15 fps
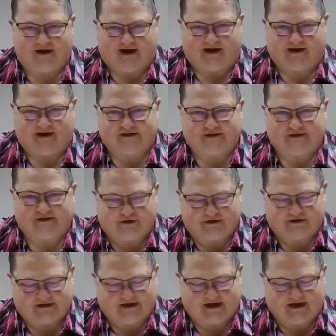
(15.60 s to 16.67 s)
I
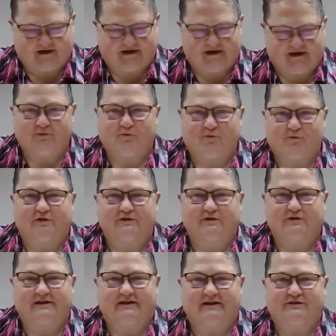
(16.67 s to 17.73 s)
suggest staying in where
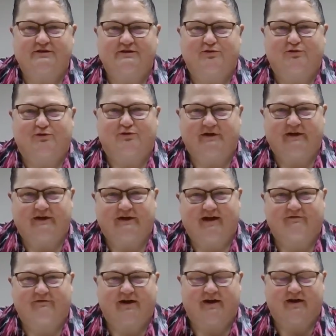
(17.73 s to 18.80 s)
it's nice and cool and
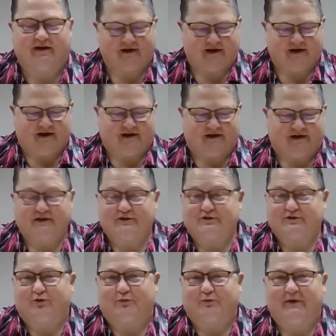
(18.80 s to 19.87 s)
having a nice
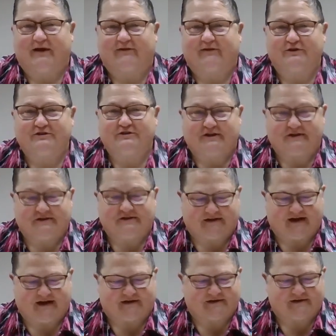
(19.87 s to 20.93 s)
cold beverage these
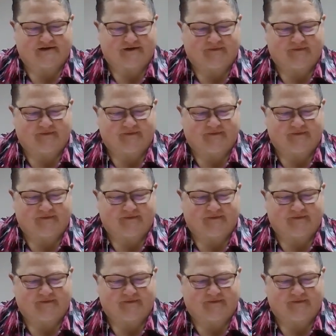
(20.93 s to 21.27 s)
days.